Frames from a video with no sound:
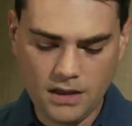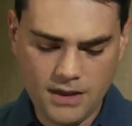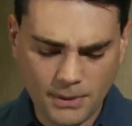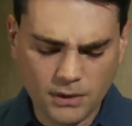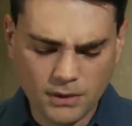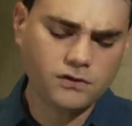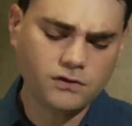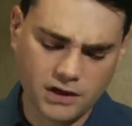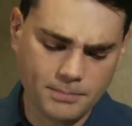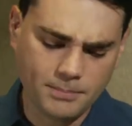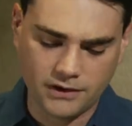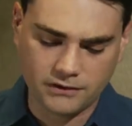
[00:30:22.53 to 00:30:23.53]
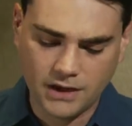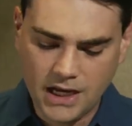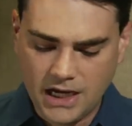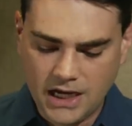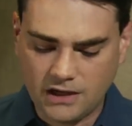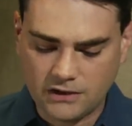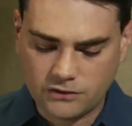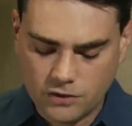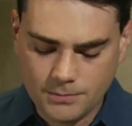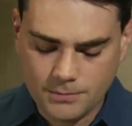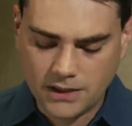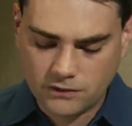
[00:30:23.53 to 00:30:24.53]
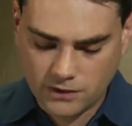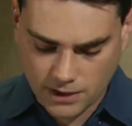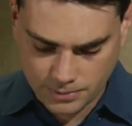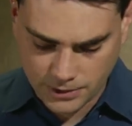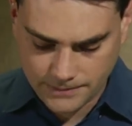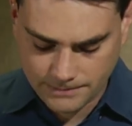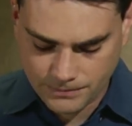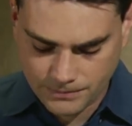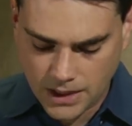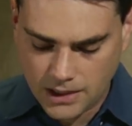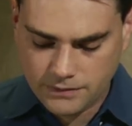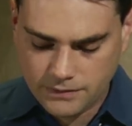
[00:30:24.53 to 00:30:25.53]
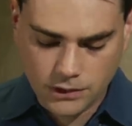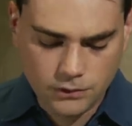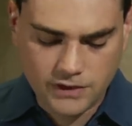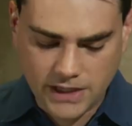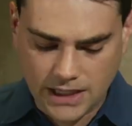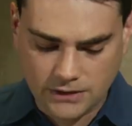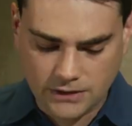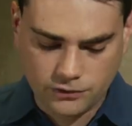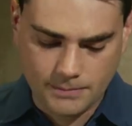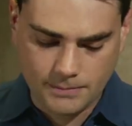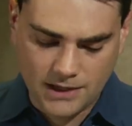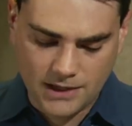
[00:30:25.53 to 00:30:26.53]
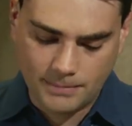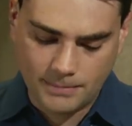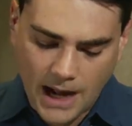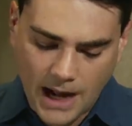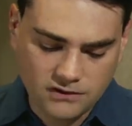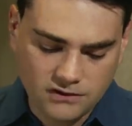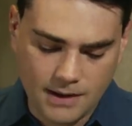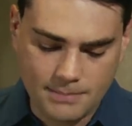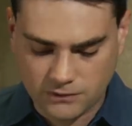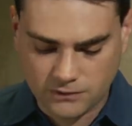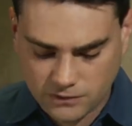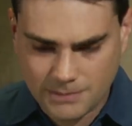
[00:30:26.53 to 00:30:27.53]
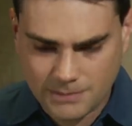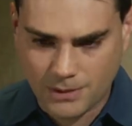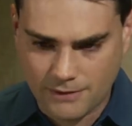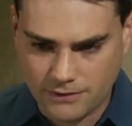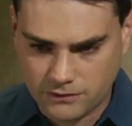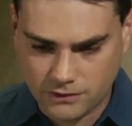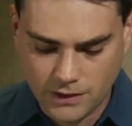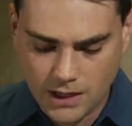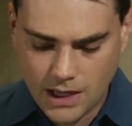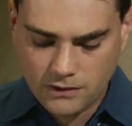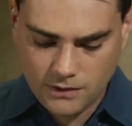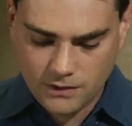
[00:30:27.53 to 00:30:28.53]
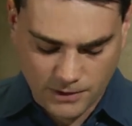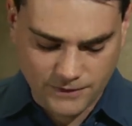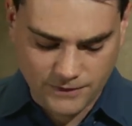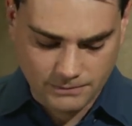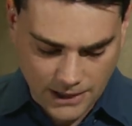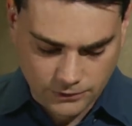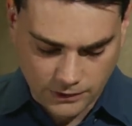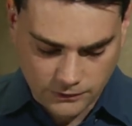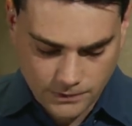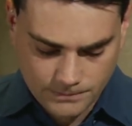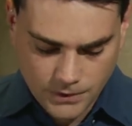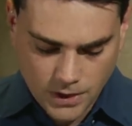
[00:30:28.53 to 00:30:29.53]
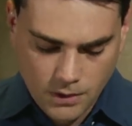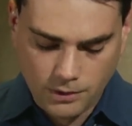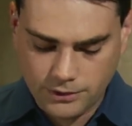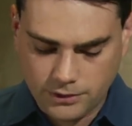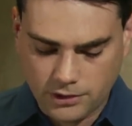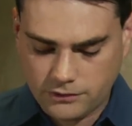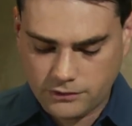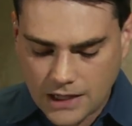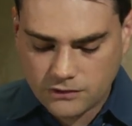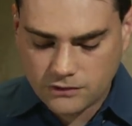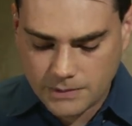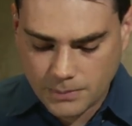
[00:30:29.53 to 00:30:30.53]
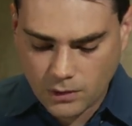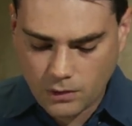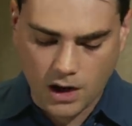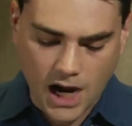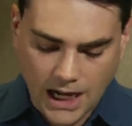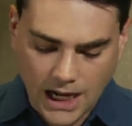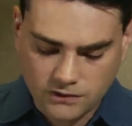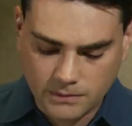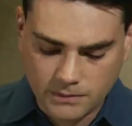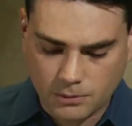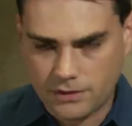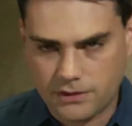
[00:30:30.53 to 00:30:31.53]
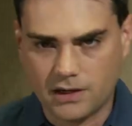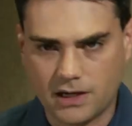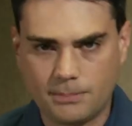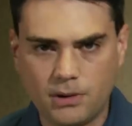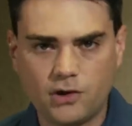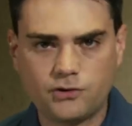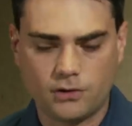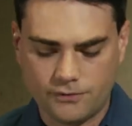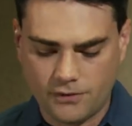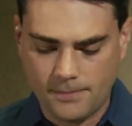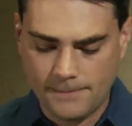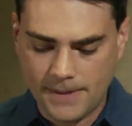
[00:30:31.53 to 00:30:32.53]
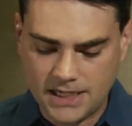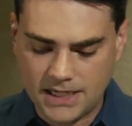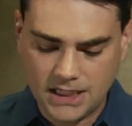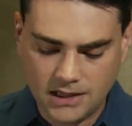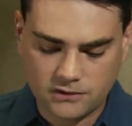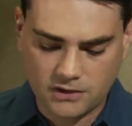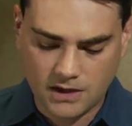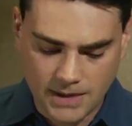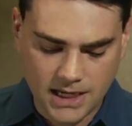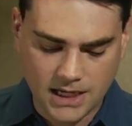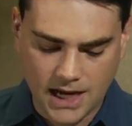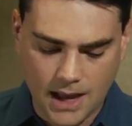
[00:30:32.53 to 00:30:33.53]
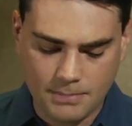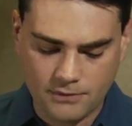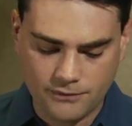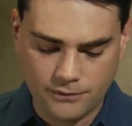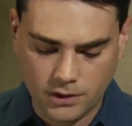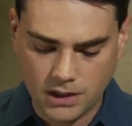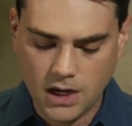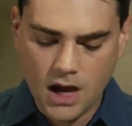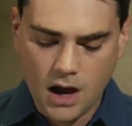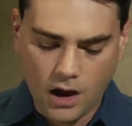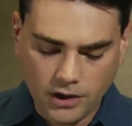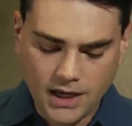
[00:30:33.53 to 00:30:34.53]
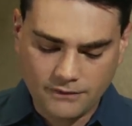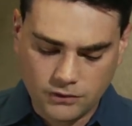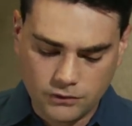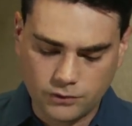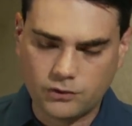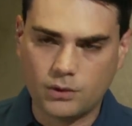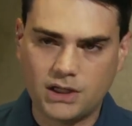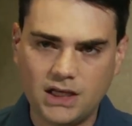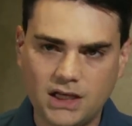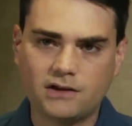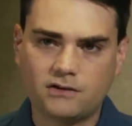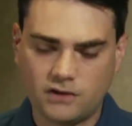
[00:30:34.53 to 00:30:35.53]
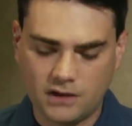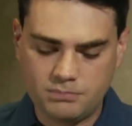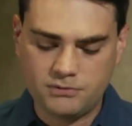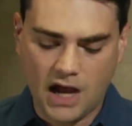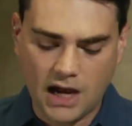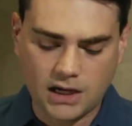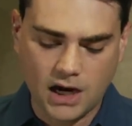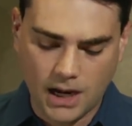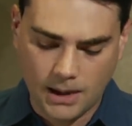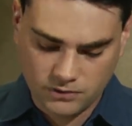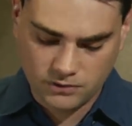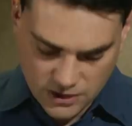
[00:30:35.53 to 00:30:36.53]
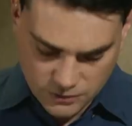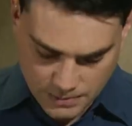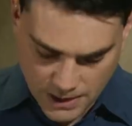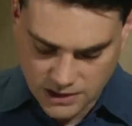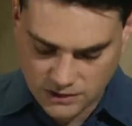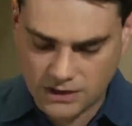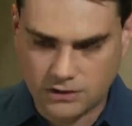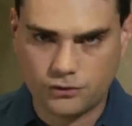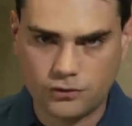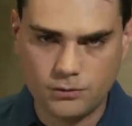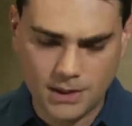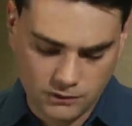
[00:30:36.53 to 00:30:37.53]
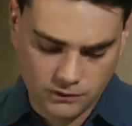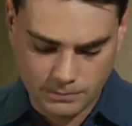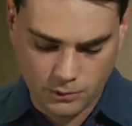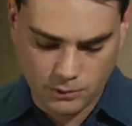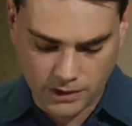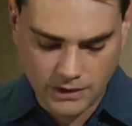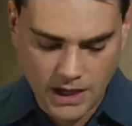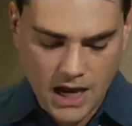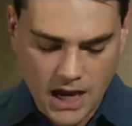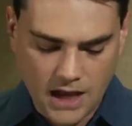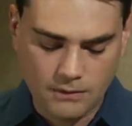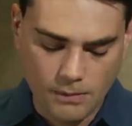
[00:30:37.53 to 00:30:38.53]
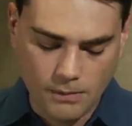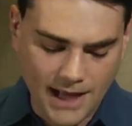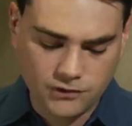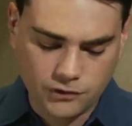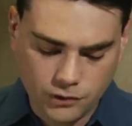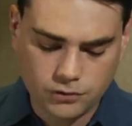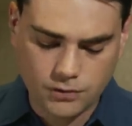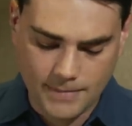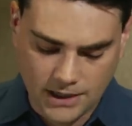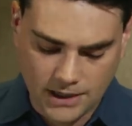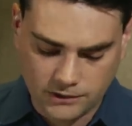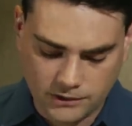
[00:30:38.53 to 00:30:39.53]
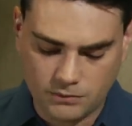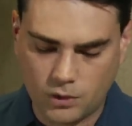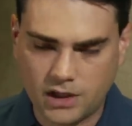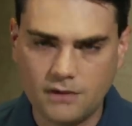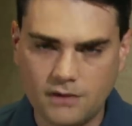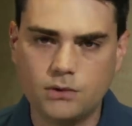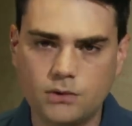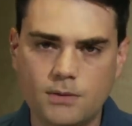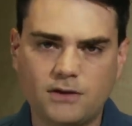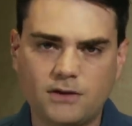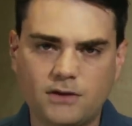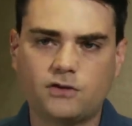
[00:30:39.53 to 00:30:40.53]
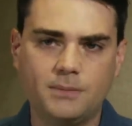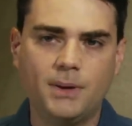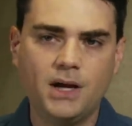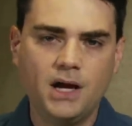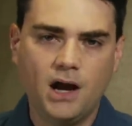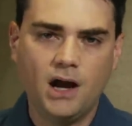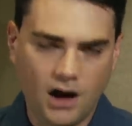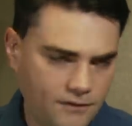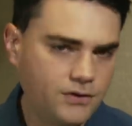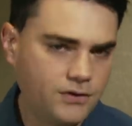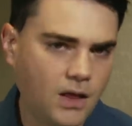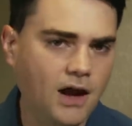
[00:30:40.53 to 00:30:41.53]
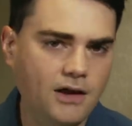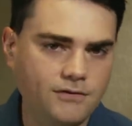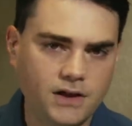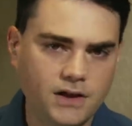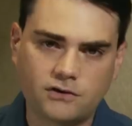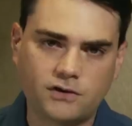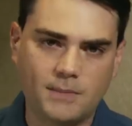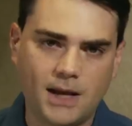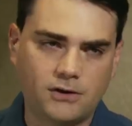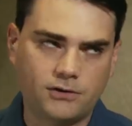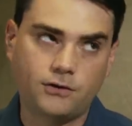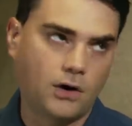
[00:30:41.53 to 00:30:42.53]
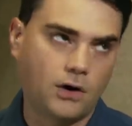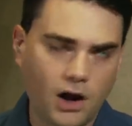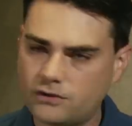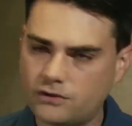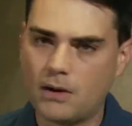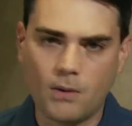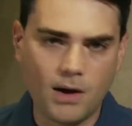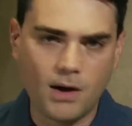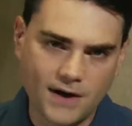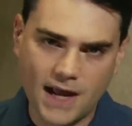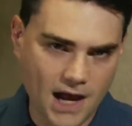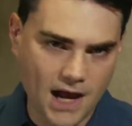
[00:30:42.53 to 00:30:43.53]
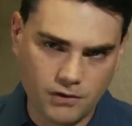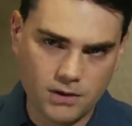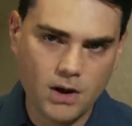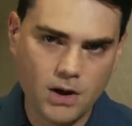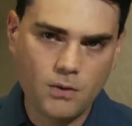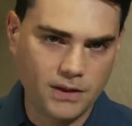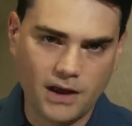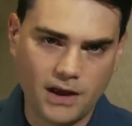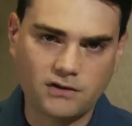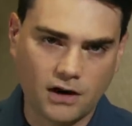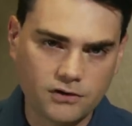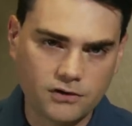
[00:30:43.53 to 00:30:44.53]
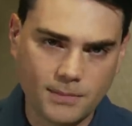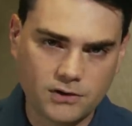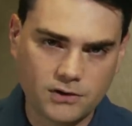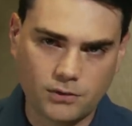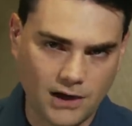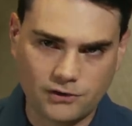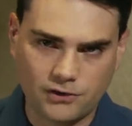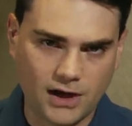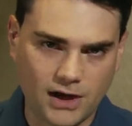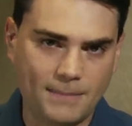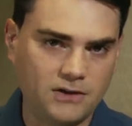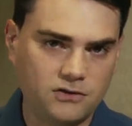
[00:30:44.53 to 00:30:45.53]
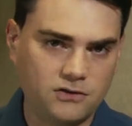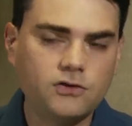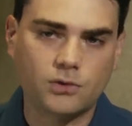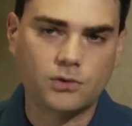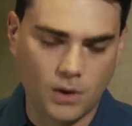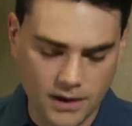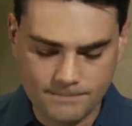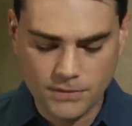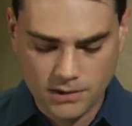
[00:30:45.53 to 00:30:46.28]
They built a sleep quiz. It takes two minutes to complete. They use the answers to match your body type and sleep preferences to the perfect mattress. Whether you're a side sleeper or a hot sleeper, whether you like a plush or a firm bed, Helix can make it happen for you. All you have to do is go to helix sleep dot com slash Ben. You take their two-minute sleep quiz, and they will match you to a mattress that will give you the best sleep of your life. Helix Sleep mattresses are awesome. My wife and I have one. We liked ours so much that we actually got my sister one